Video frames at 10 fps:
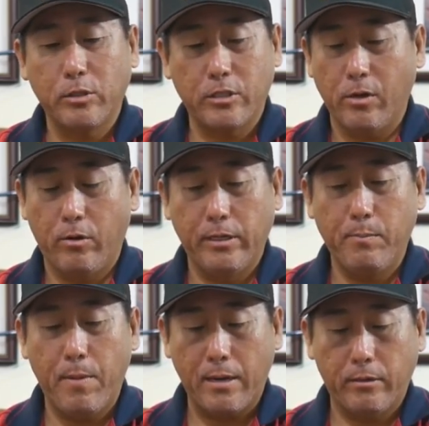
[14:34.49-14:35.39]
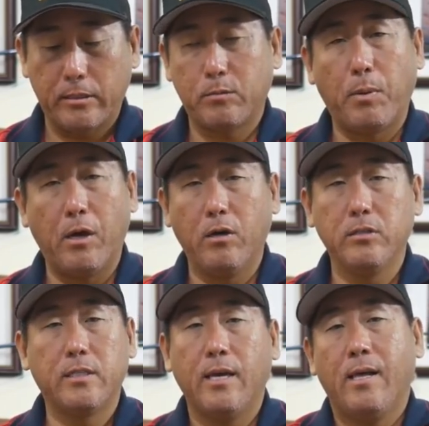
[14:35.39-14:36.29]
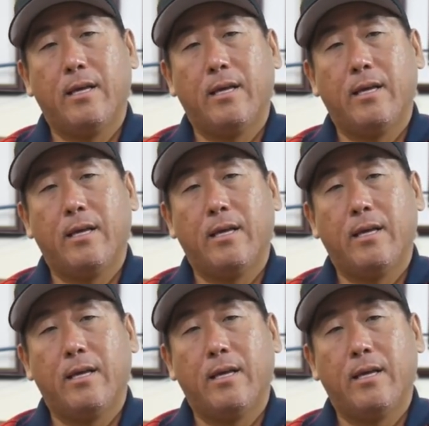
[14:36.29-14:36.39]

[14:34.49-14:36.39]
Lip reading: which are the only metal exposed,